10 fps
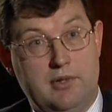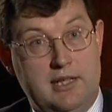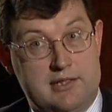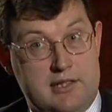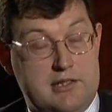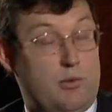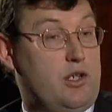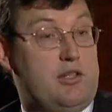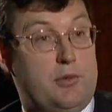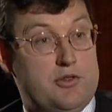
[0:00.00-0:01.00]
in a sense, the
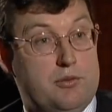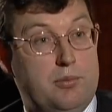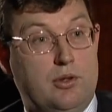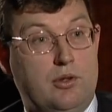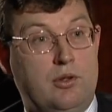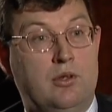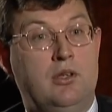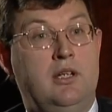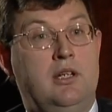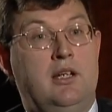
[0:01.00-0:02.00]
work of the Apostle Paul
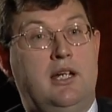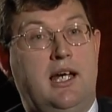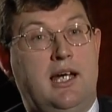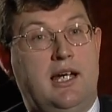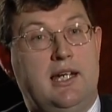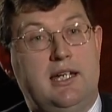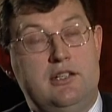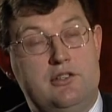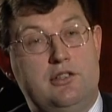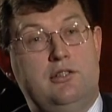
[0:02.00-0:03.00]
uh,
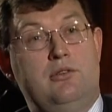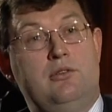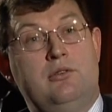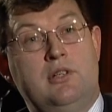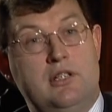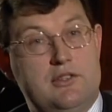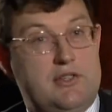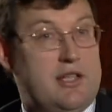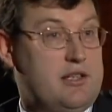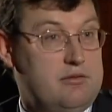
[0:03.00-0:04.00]
into
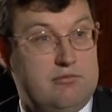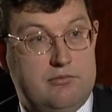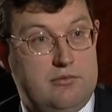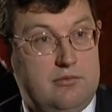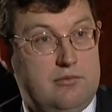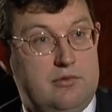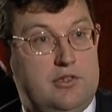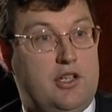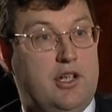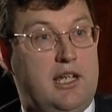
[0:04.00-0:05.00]
southern
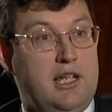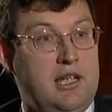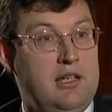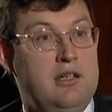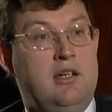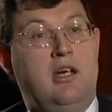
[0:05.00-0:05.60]
Turkey,